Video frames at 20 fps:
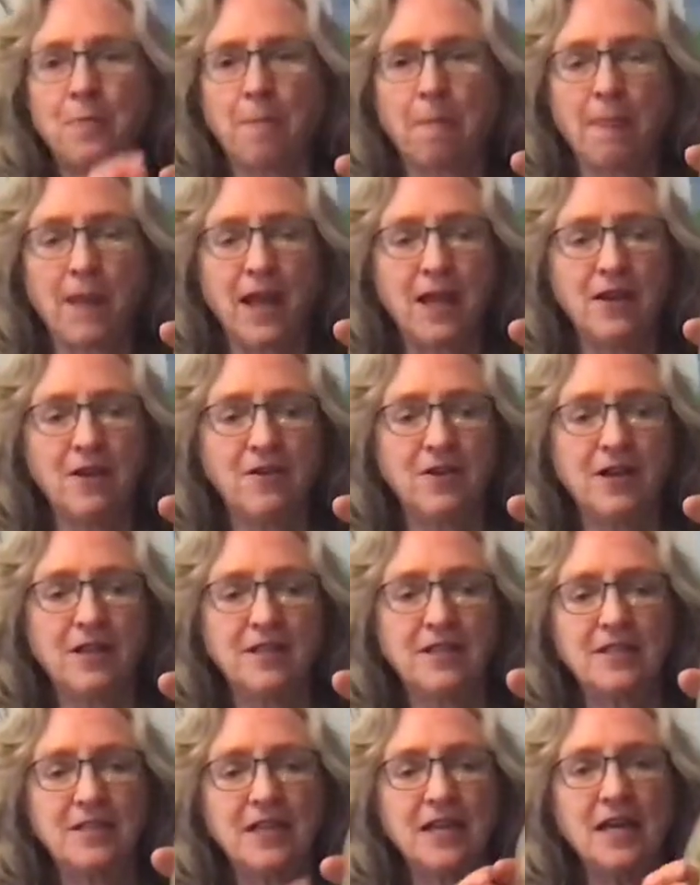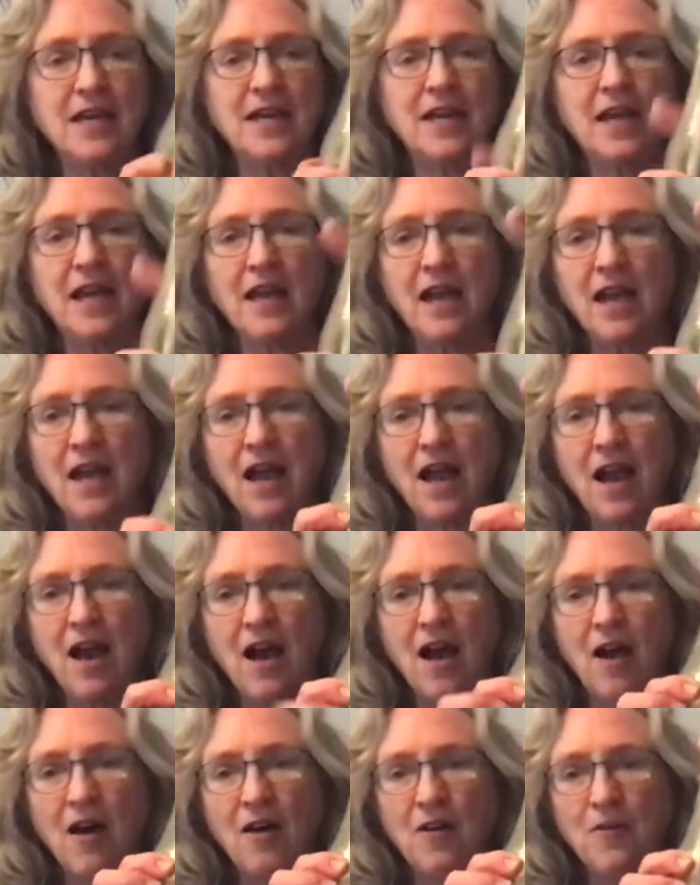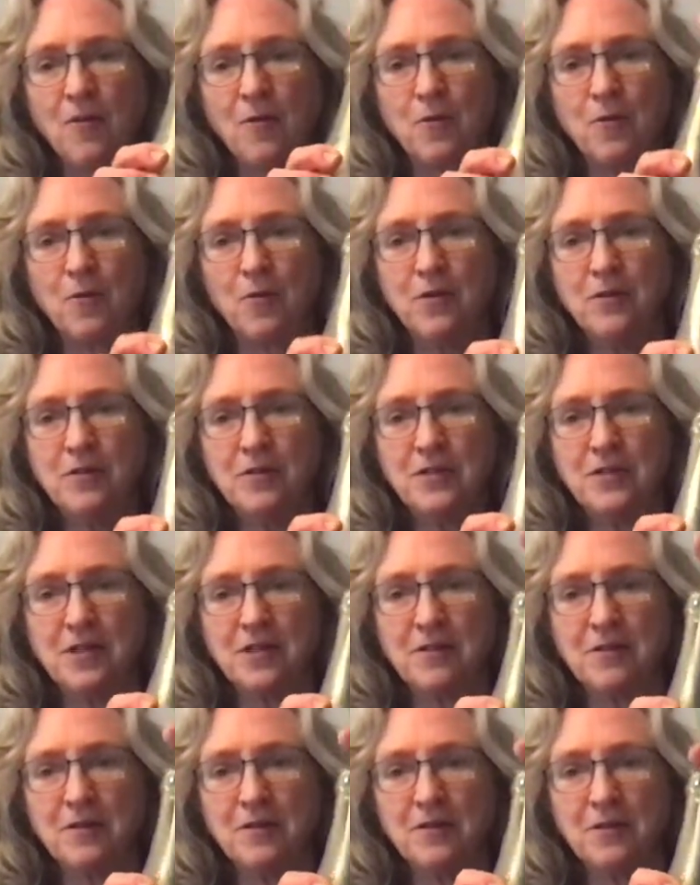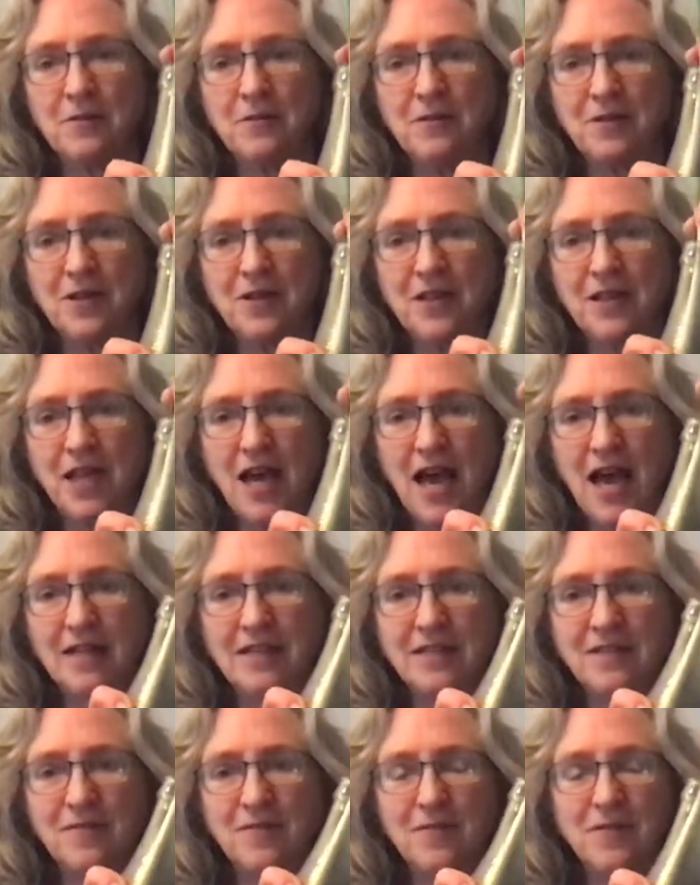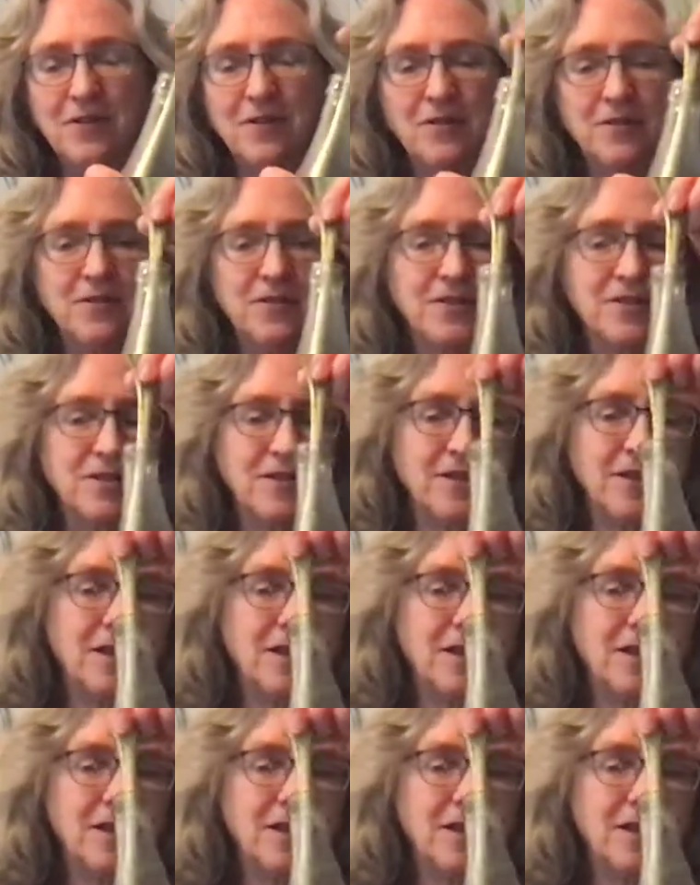and you can see all the roots it grew. It grew lots of roots.